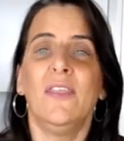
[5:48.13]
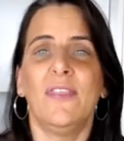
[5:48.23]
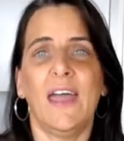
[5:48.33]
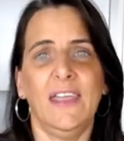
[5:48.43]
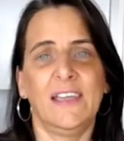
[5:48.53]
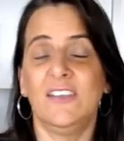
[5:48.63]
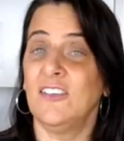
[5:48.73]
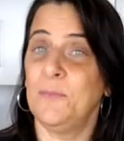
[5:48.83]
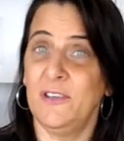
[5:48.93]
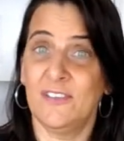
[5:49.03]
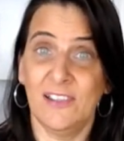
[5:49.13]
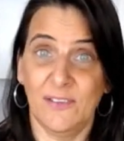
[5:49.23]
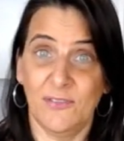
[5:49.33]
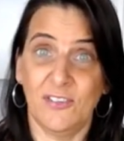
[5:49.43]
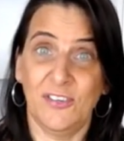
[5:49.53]
that it can just be
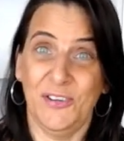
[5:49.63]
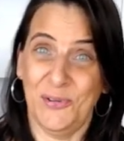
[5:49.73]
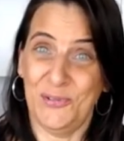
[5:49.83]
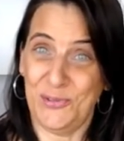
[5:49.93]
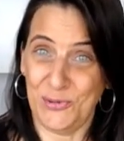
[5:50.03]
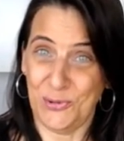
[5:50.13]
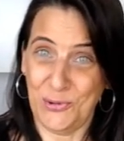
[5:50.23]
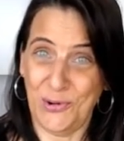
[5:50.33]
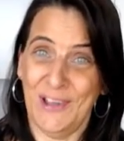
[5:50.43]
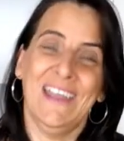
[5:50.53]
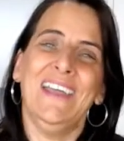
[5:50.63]
delivered to your door.